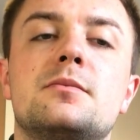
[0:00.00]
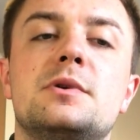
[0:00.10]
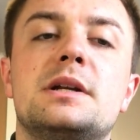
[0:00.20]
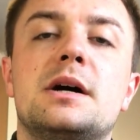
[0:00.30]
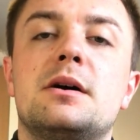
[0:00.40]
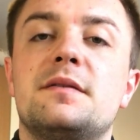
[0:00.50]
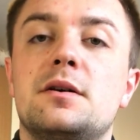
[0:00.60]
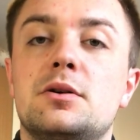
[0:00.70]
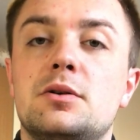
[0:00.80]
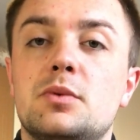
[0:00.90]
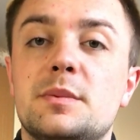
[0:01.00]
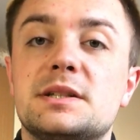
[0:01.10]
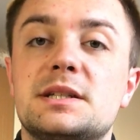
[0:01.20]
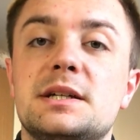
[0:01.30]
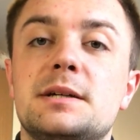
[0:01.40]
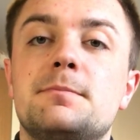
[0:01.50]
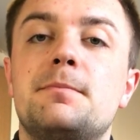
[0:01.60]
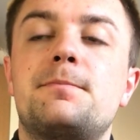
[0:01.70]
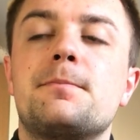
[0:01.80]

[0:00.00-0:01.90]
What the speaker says: We now have our own women team